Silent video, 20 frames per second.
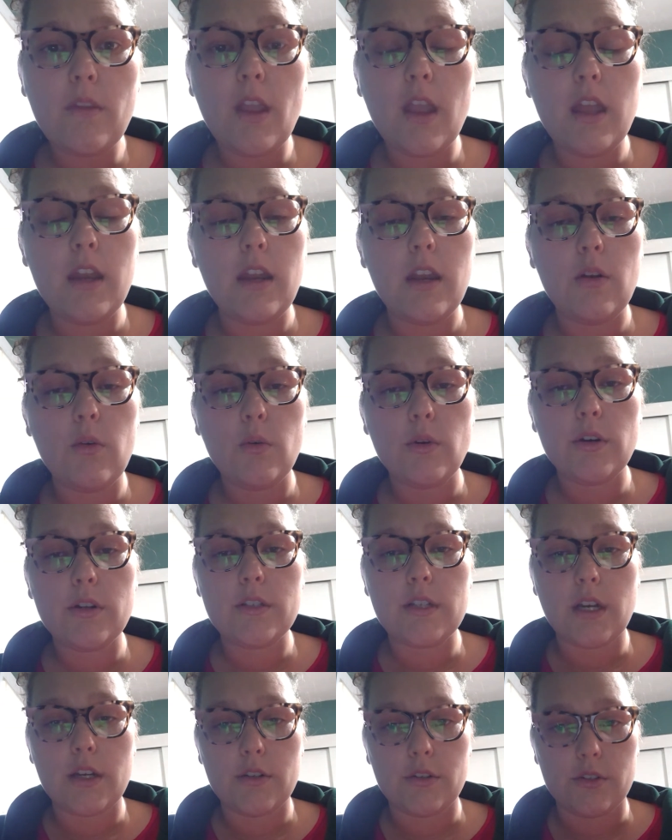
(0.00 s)
And in order
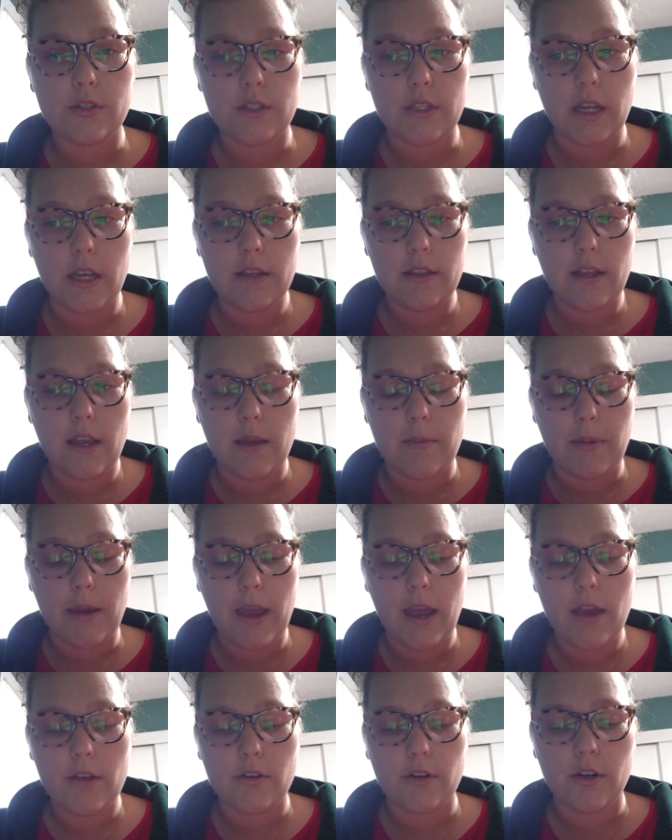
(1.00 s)
to understand that
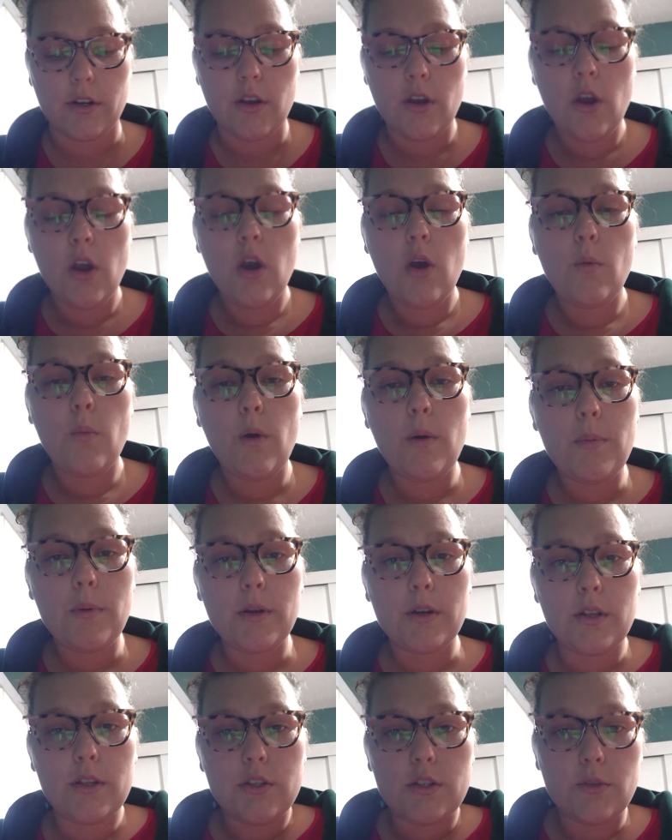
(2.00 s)
pattern, what we're
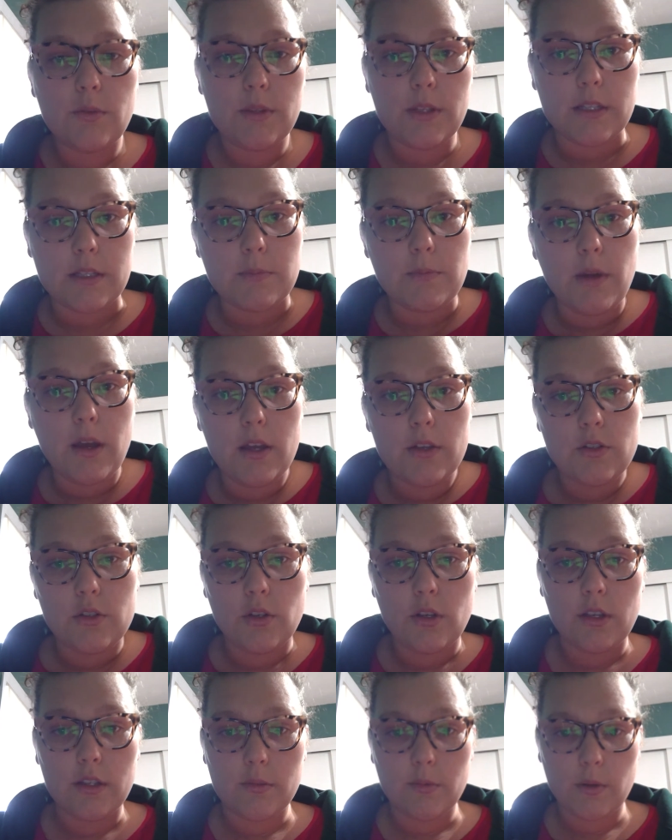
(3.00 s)
going to do in this
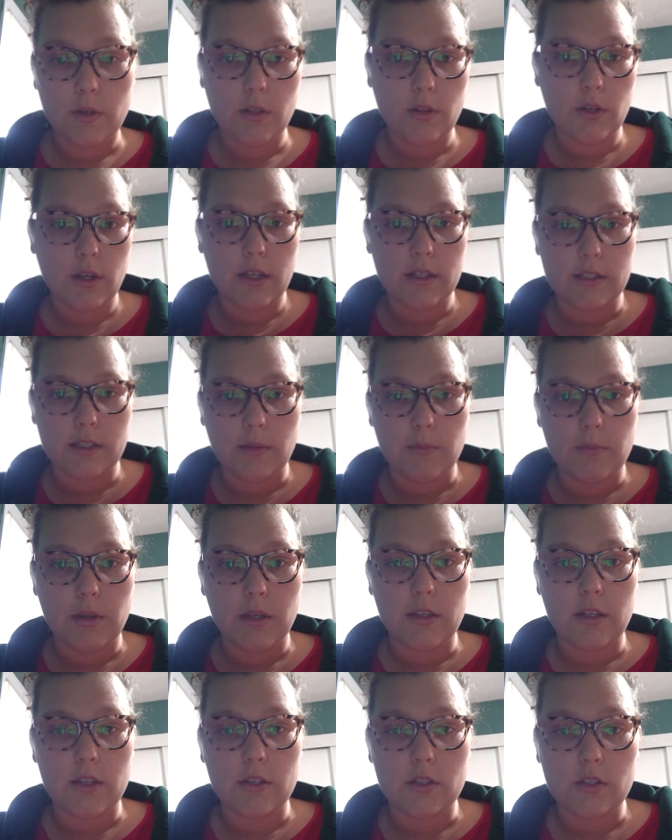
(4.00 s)
module is we're going to look at something
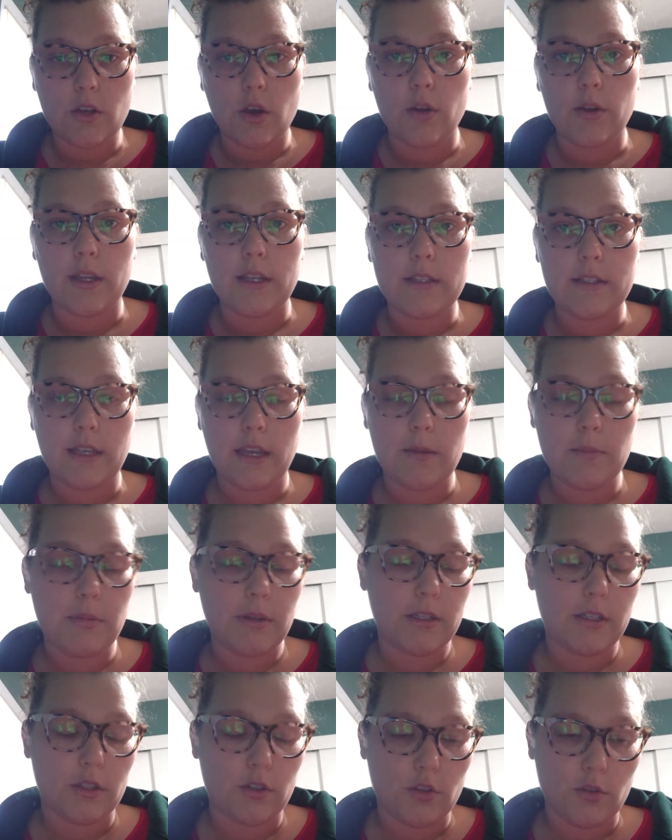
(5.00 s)
that's called a
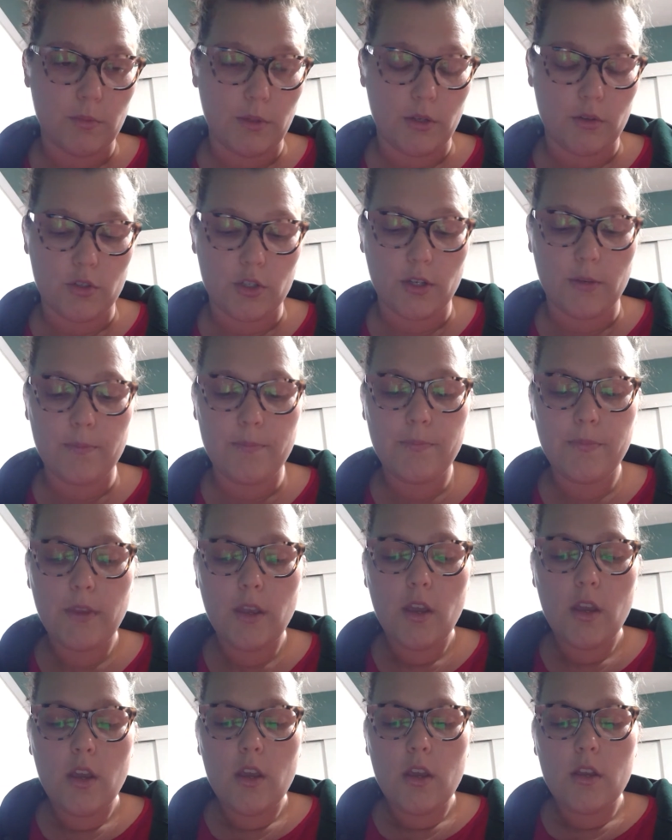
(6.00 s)
sampling distribution.
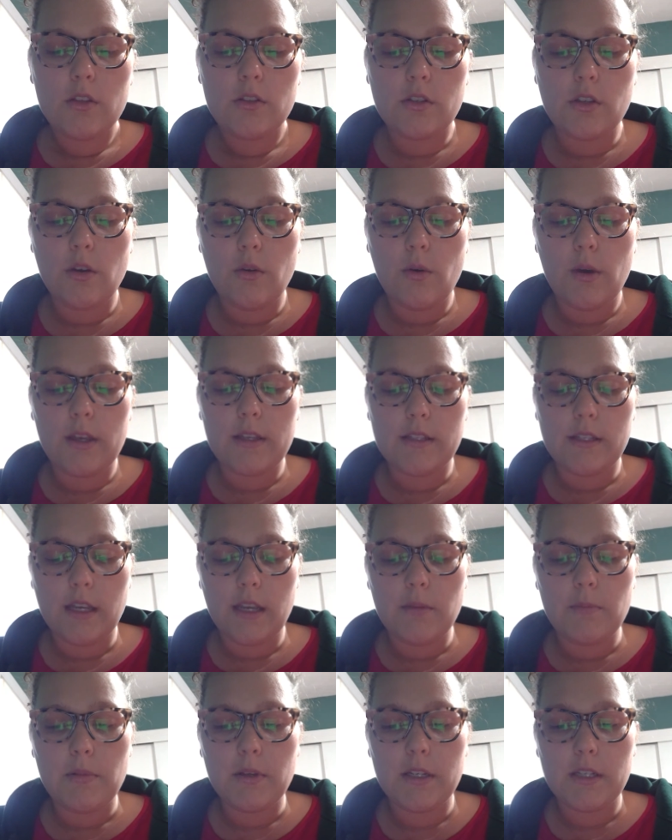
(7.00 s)
So a
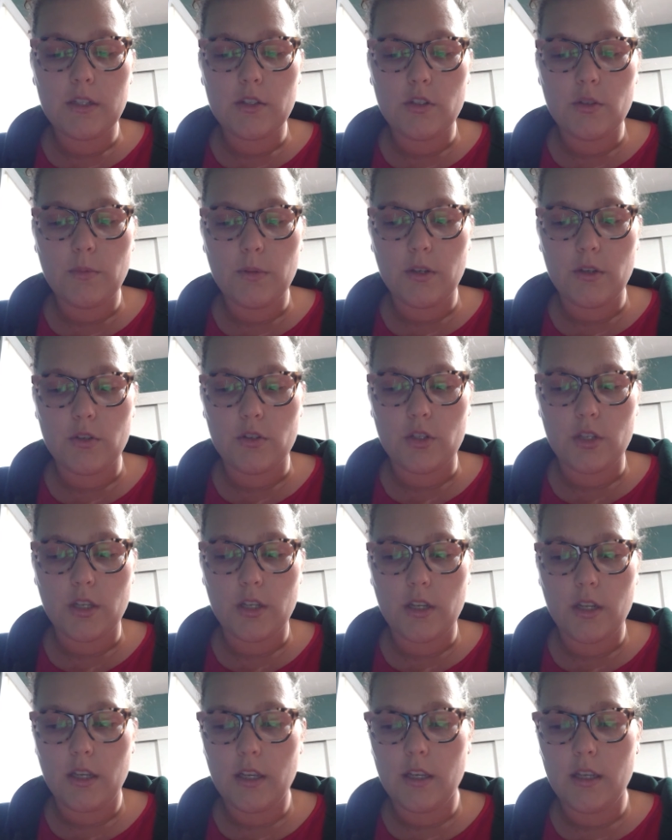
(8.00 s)
sampling
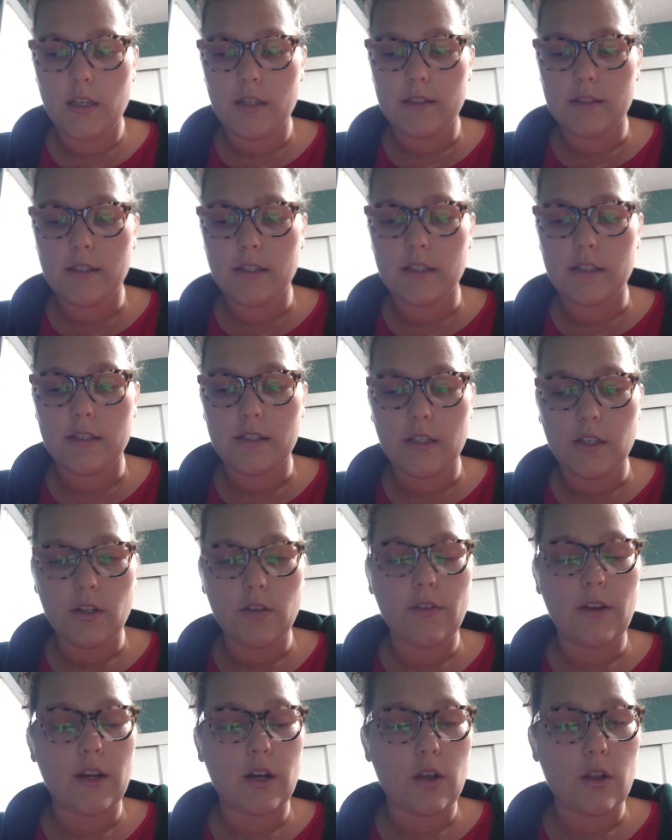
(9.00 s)
distribution is this
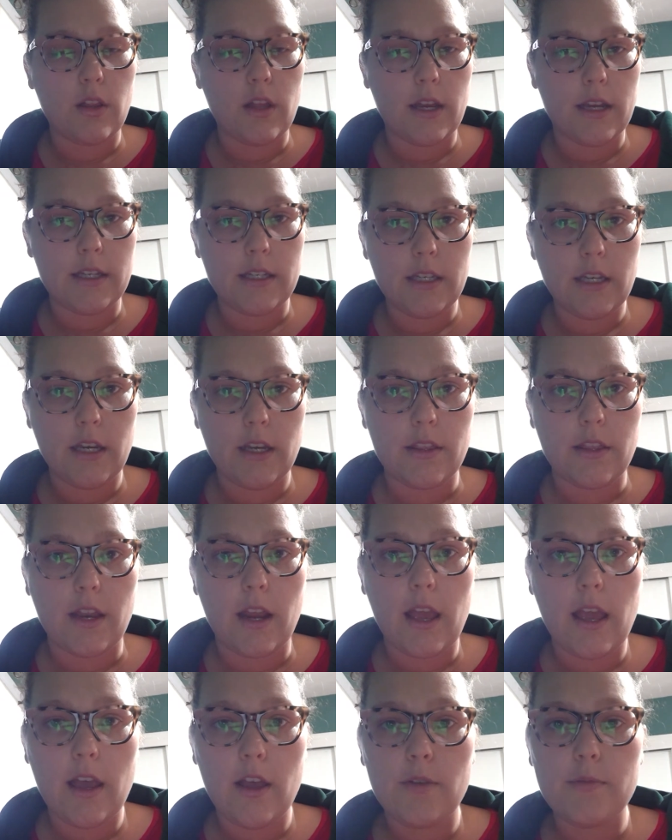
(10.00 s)
theoretical idea that
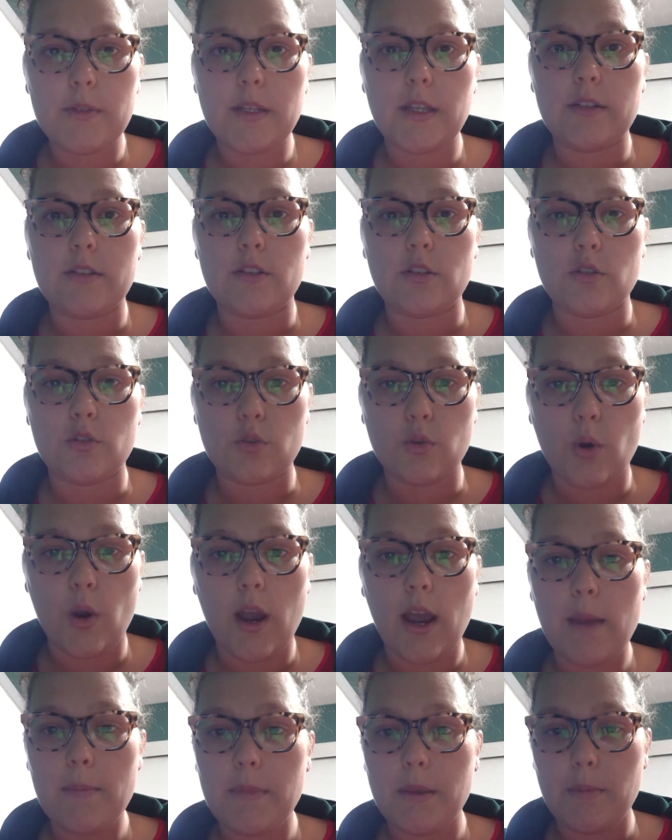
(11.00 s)
helps us
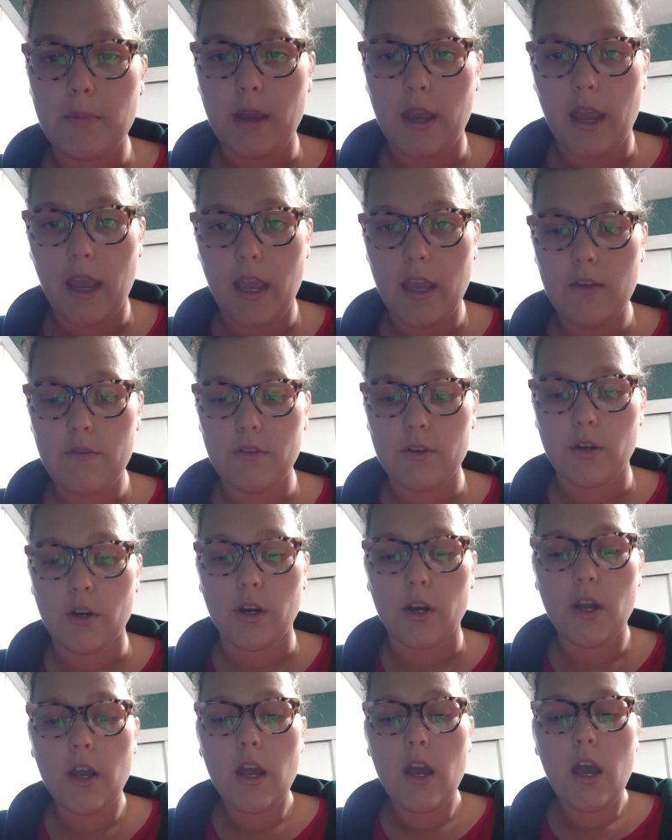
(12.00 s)
describe the
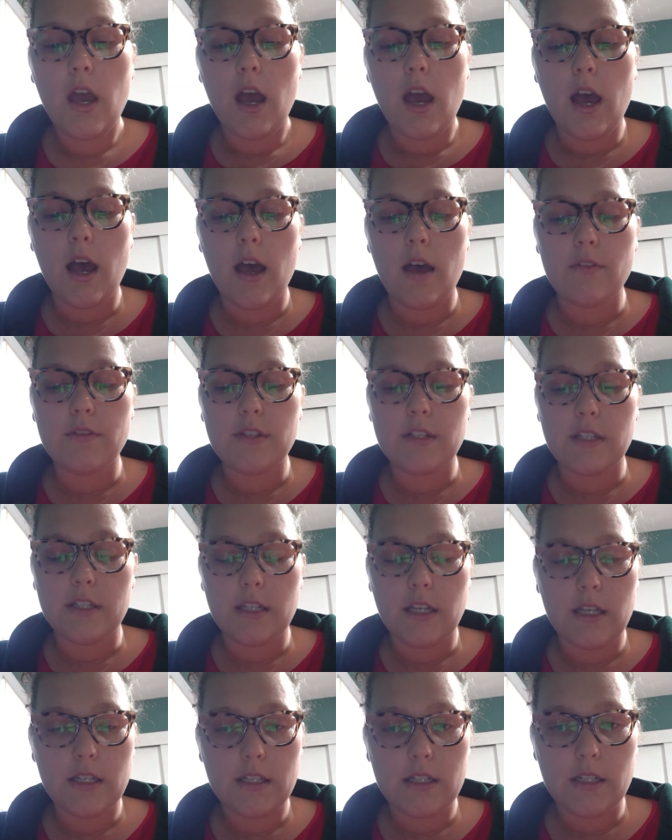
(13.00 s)
behavior of
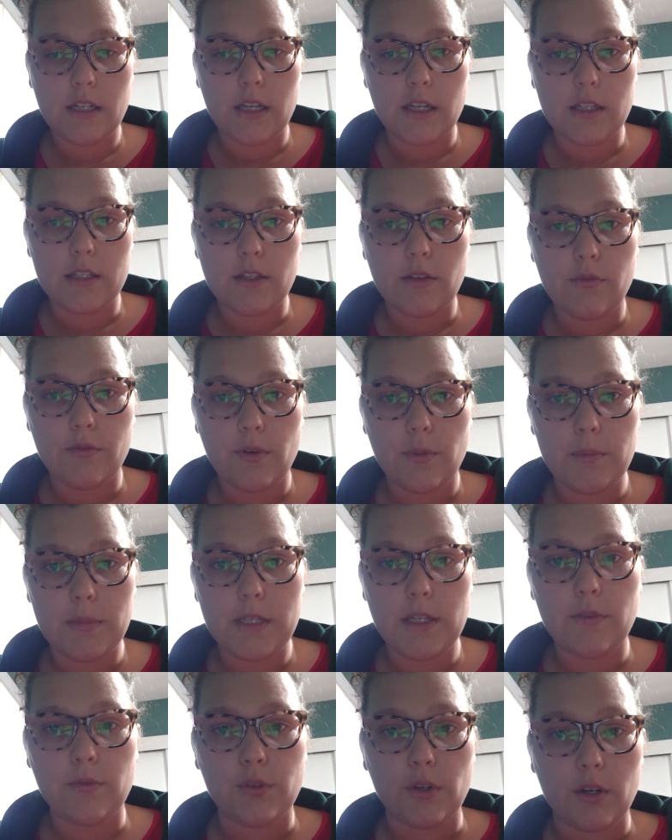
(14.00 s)
statistics from
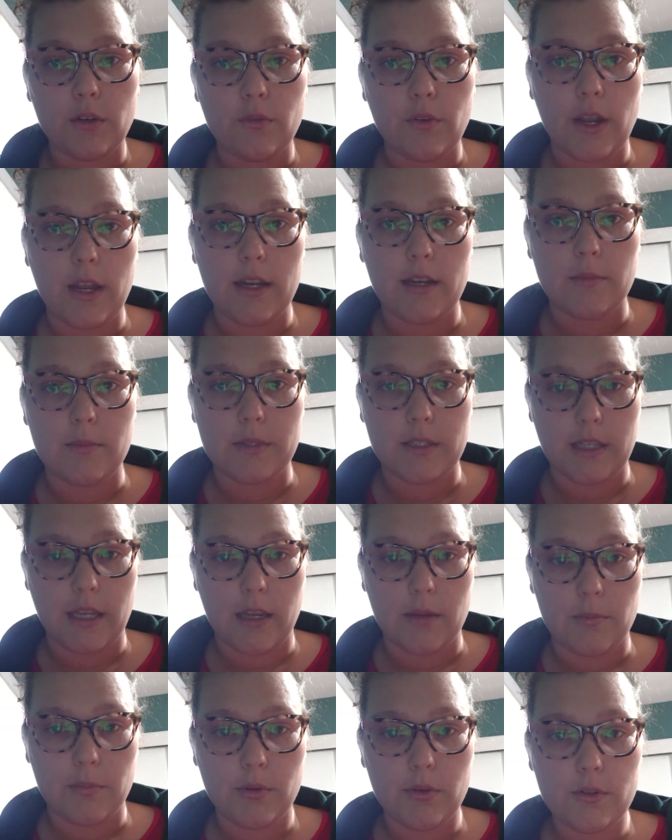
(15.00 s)
different random
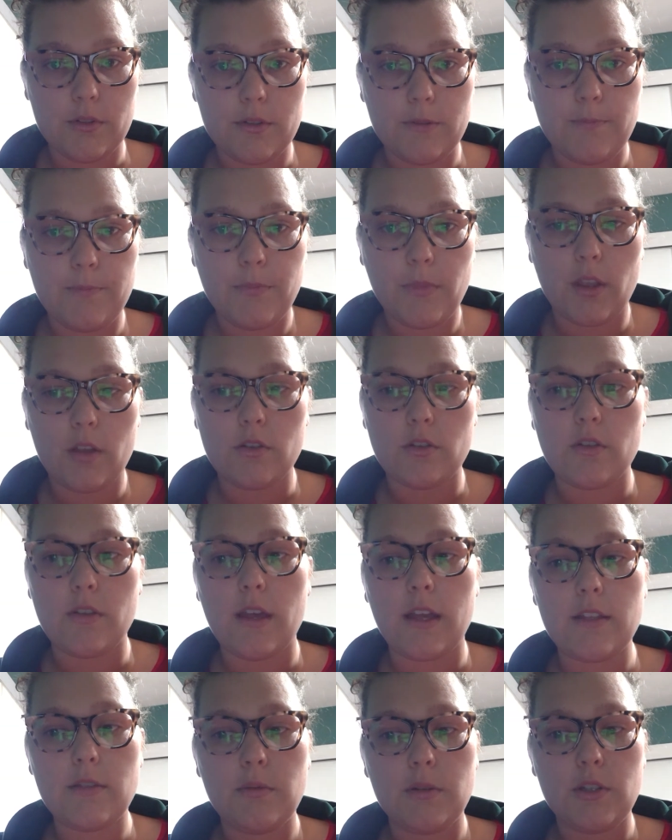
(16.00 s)
samples. And so
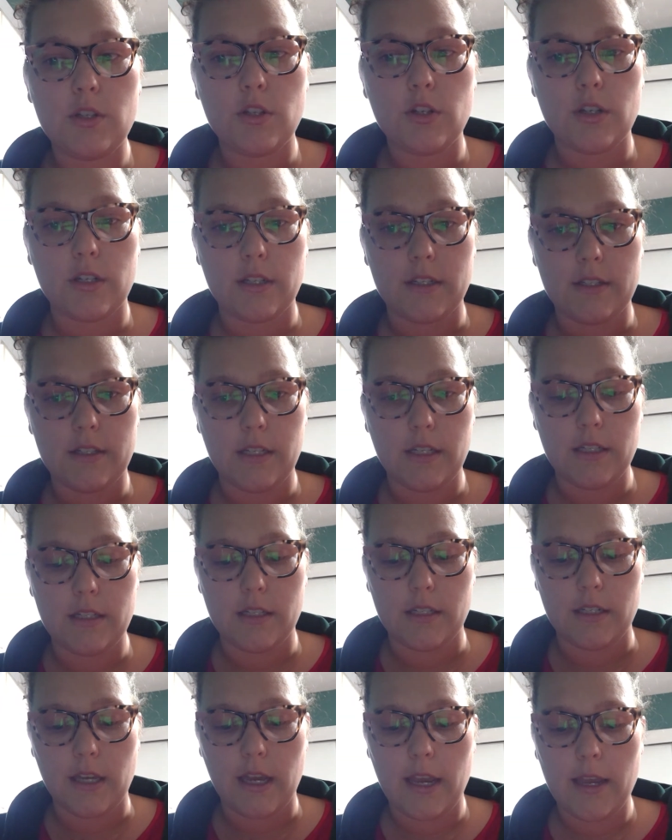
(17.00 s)
that's what you're going to see
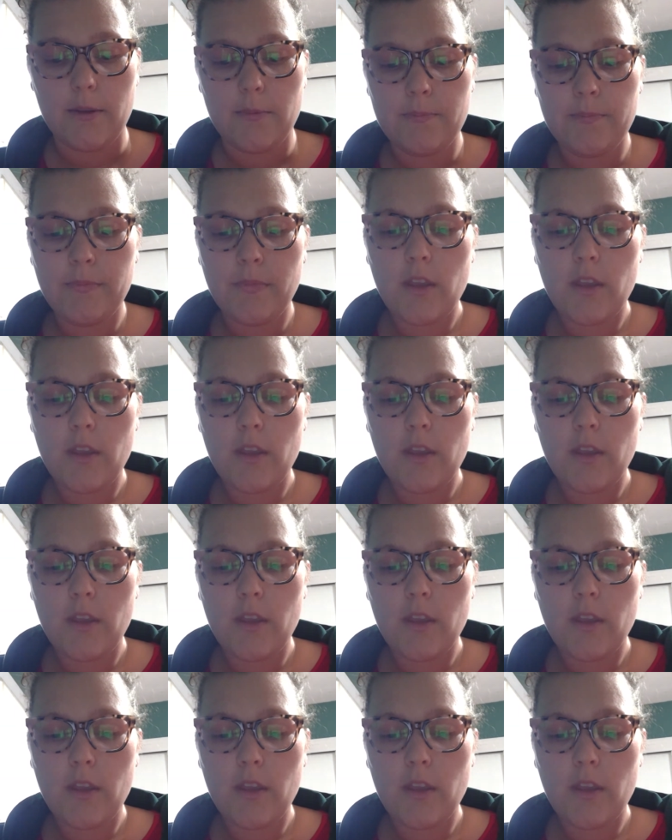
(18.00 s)
today.